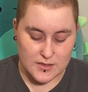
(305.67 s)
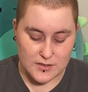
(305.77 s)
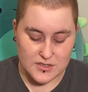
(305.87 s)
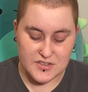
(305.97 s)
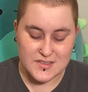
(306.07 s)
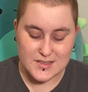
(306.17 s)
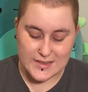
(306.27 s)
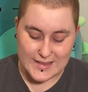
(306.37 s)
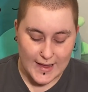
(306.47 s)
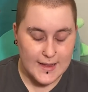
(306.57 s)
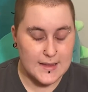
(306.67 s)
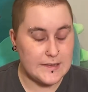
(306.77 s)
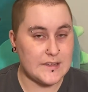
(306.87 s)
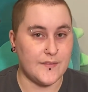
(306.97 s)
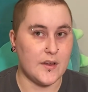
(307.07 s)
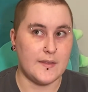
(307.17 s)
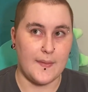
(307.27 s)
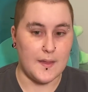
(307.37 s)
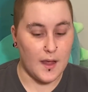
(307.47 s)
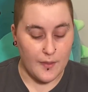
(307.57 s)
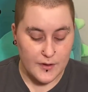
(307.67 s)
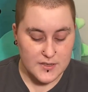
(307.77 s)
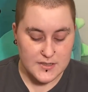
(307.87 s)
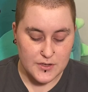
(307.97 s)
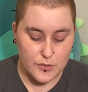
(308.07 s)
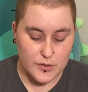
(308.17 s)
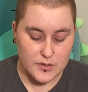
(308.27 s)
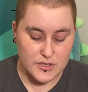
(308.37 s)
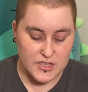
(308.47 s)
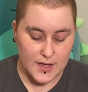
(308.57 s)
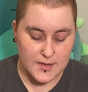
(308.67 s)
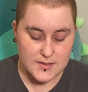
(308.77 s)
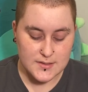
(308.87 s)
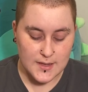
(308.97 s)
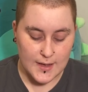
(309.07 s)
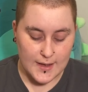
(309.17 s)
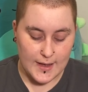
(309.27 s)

look just slightly different than the other single crochets